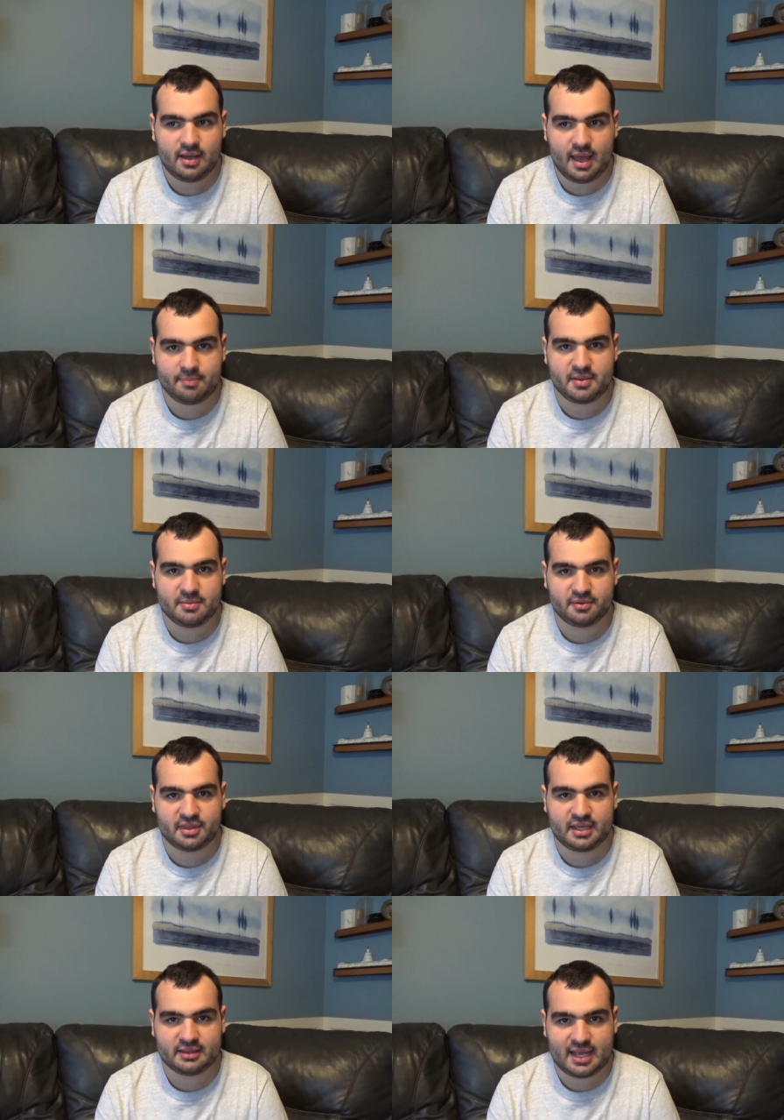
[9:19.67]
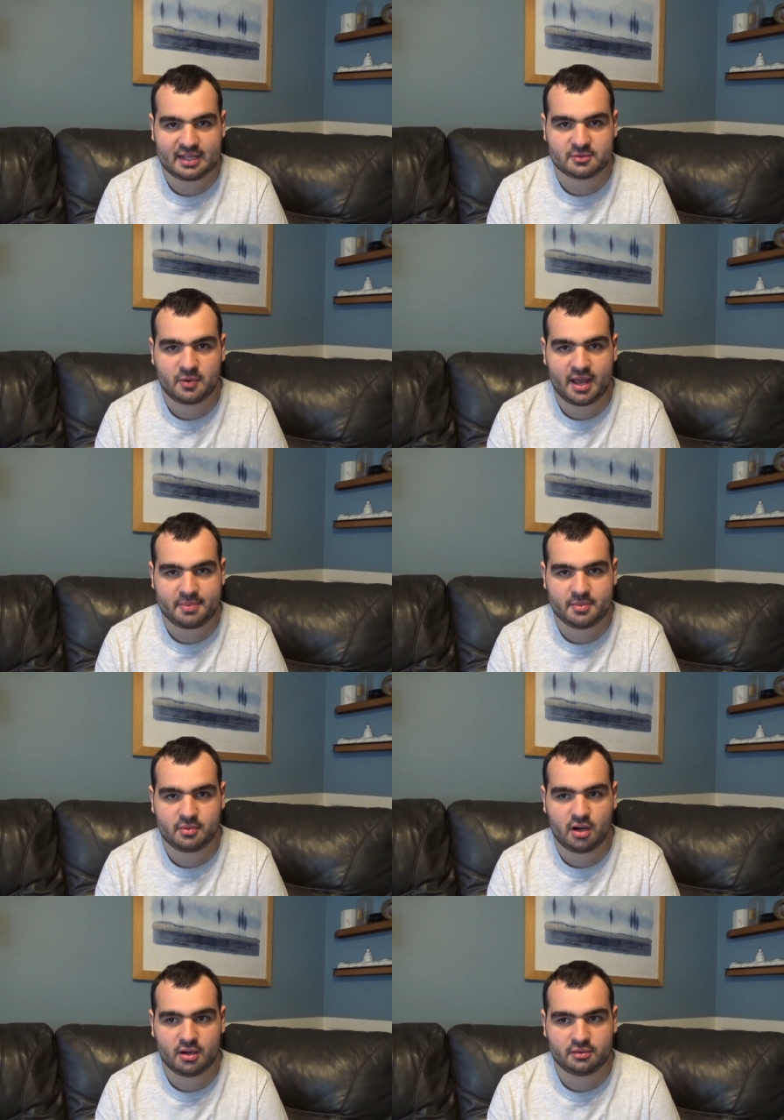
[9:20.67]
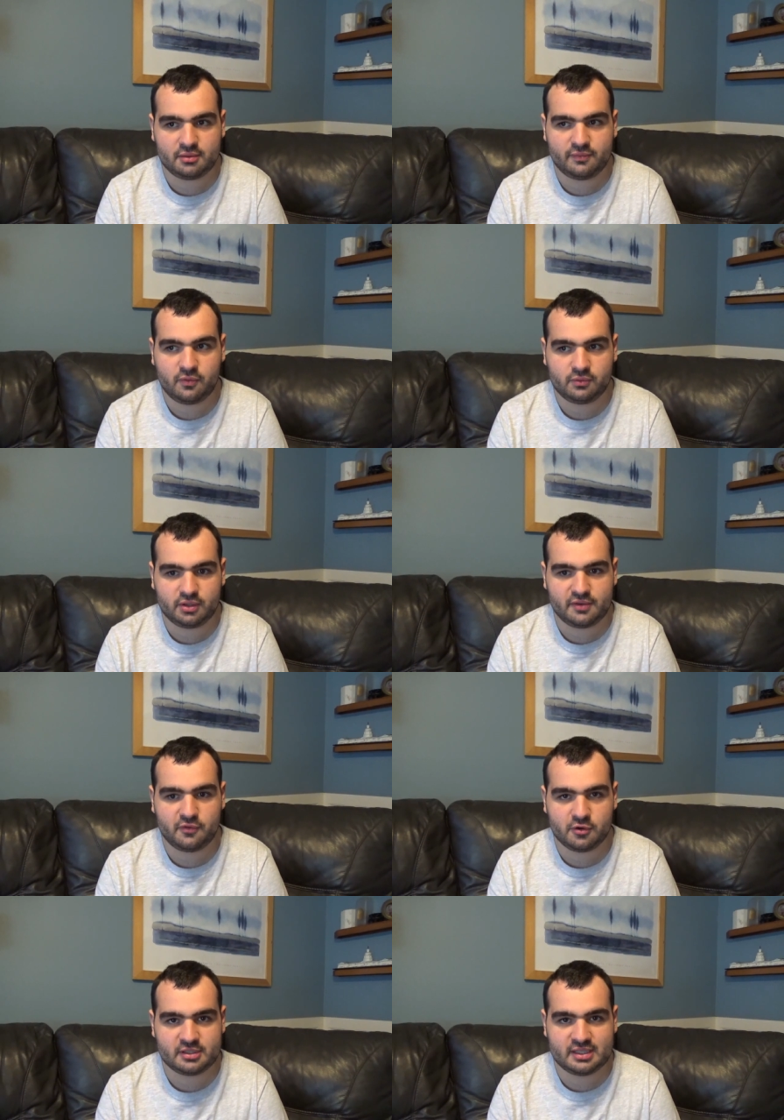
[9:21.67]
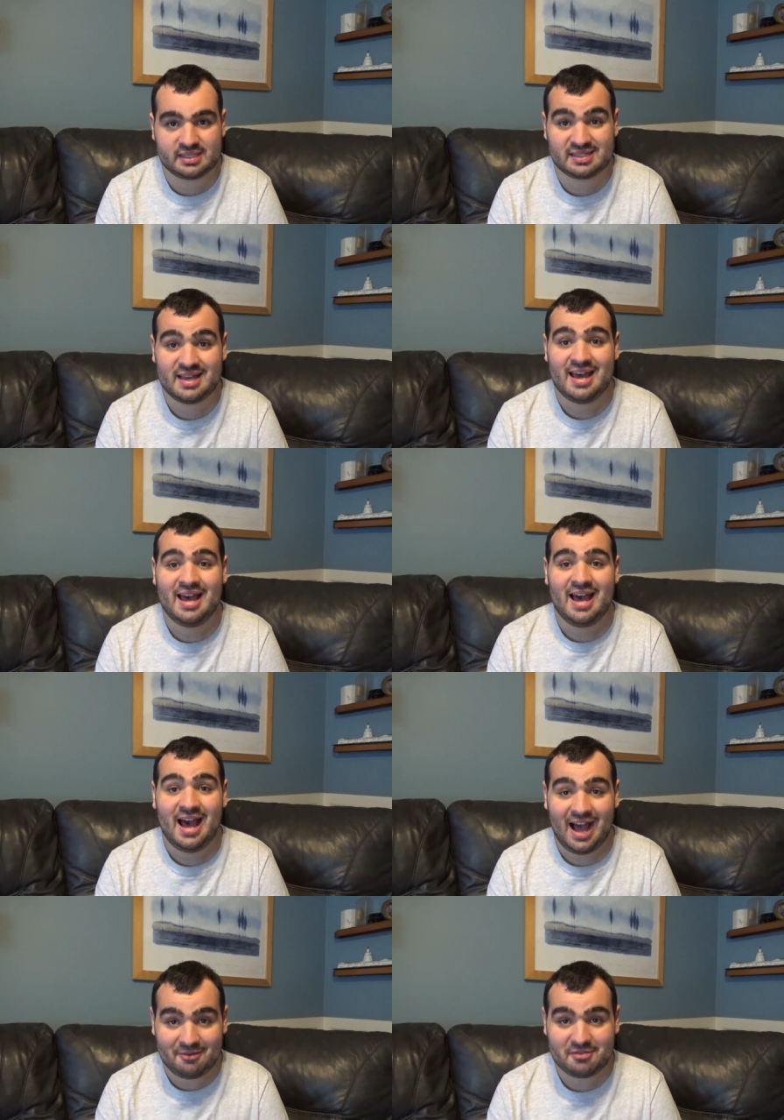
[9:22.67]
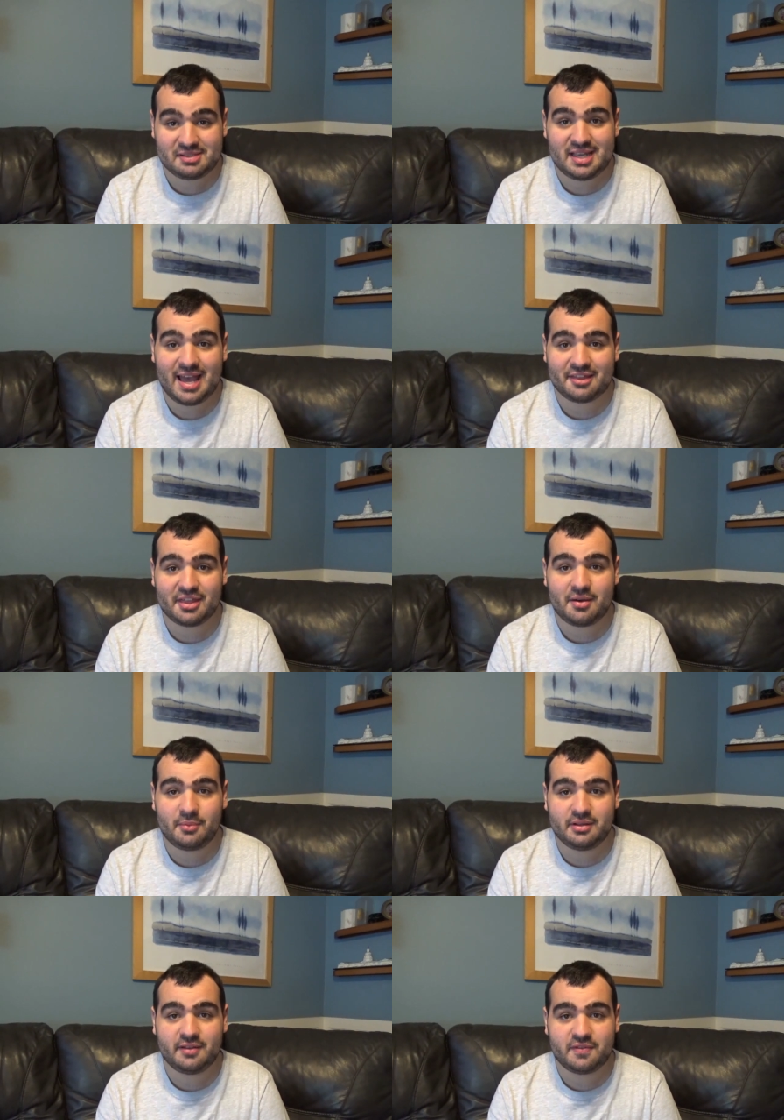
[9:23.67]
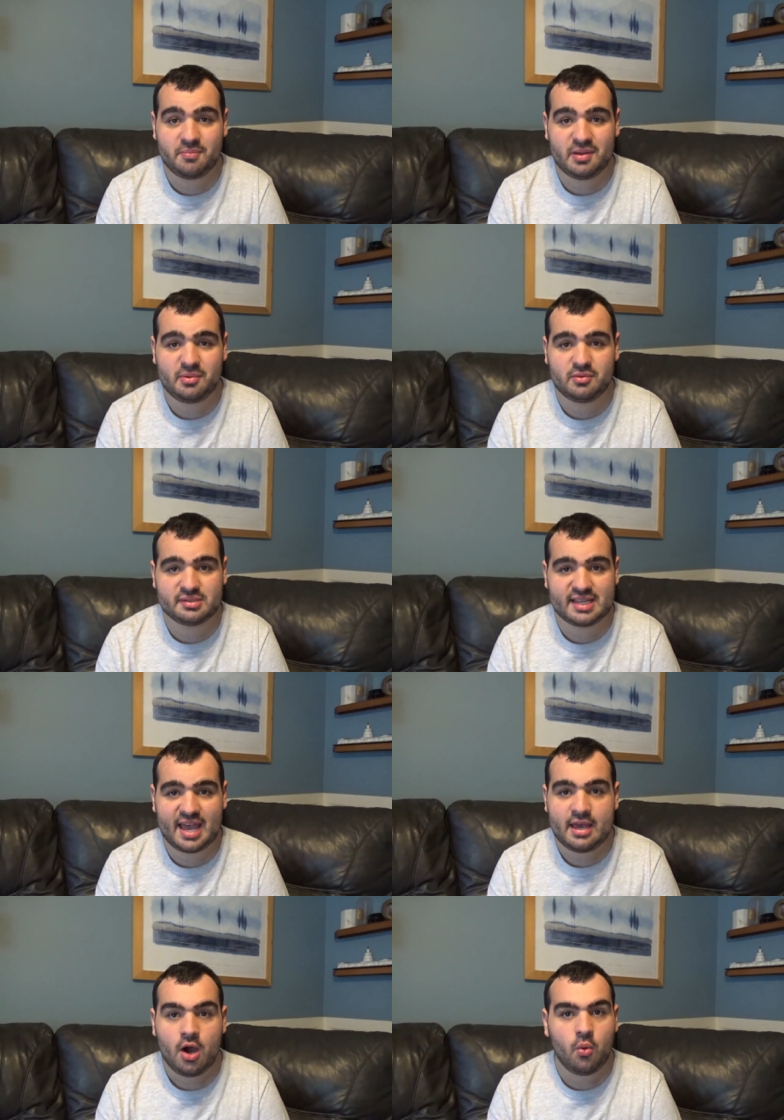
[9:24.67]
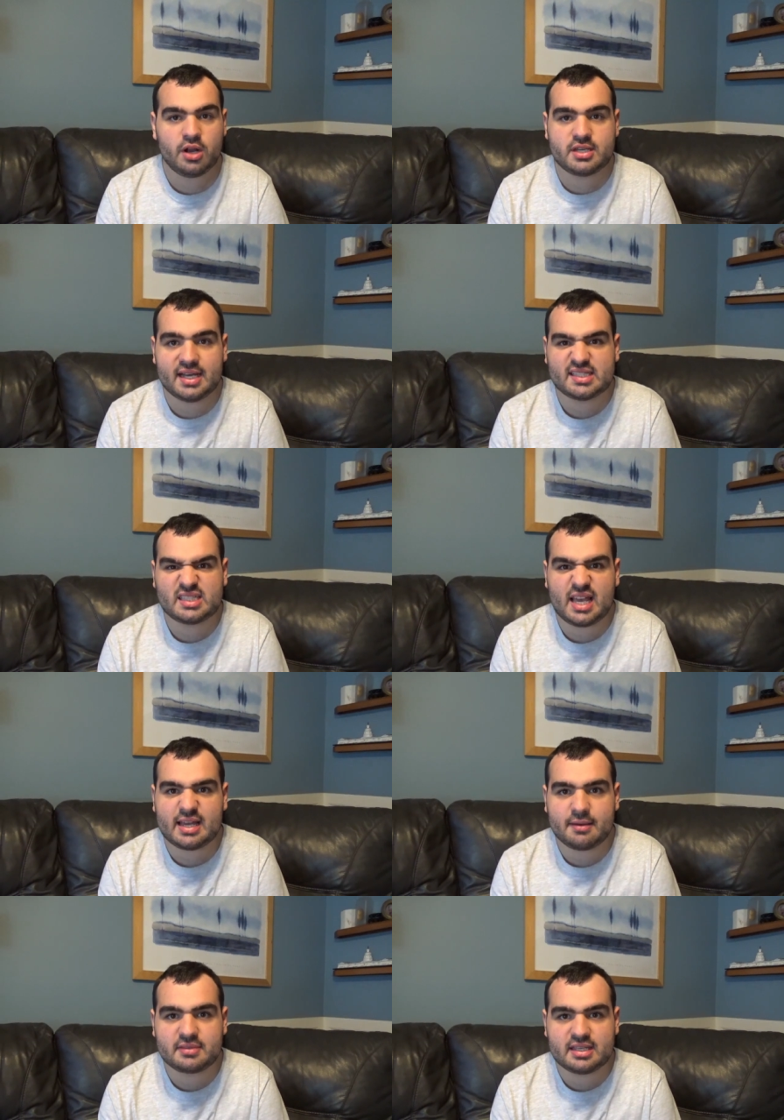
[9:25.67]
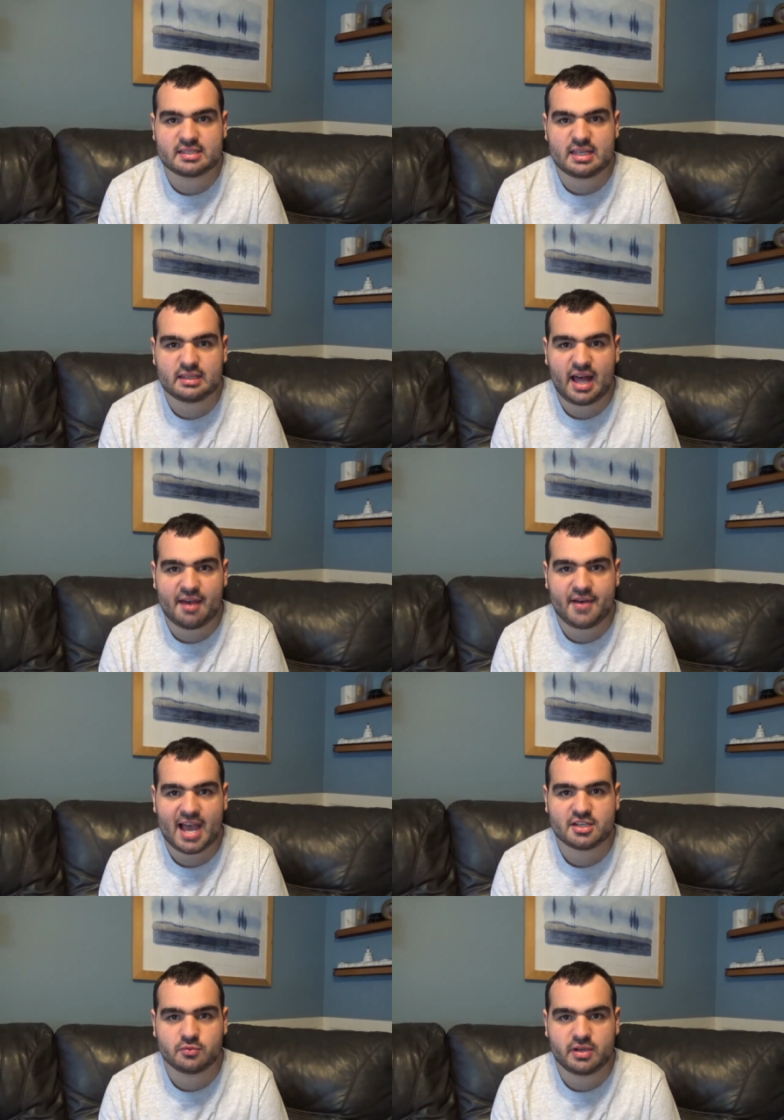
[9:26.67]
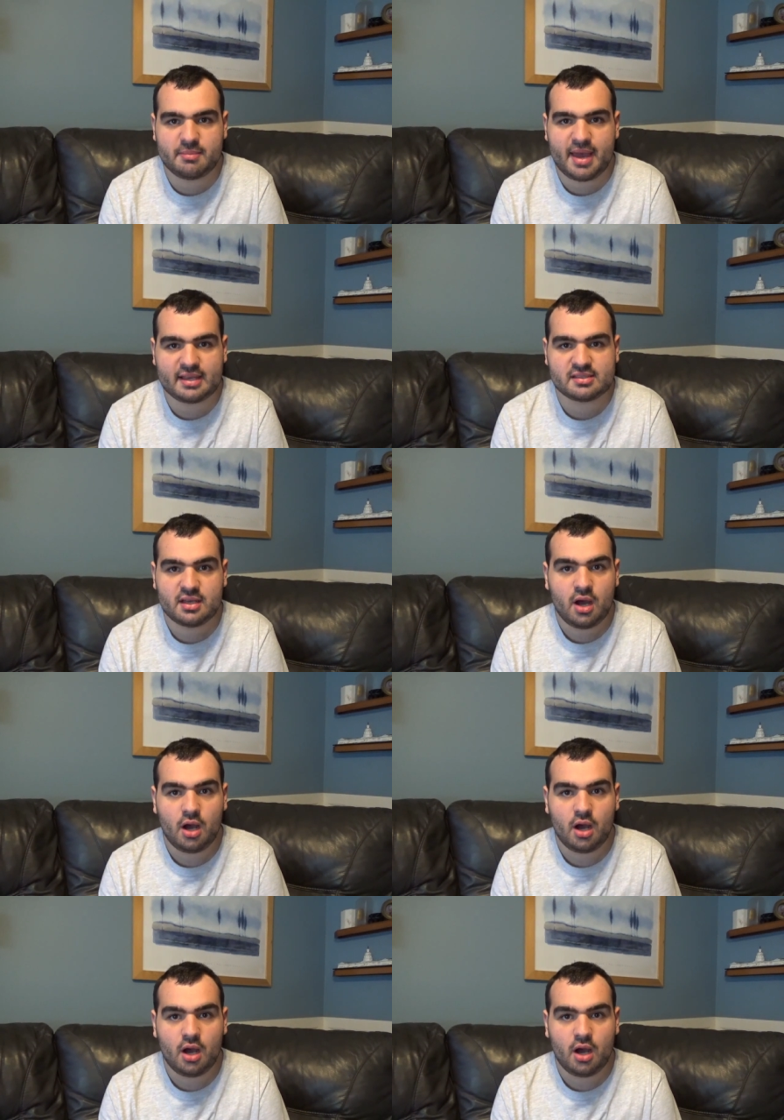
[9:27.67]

and people think that's why people aren't looking forward to this. I will say, I think I'm one of the few people who will say, we're just sick of Disney live-action remakes.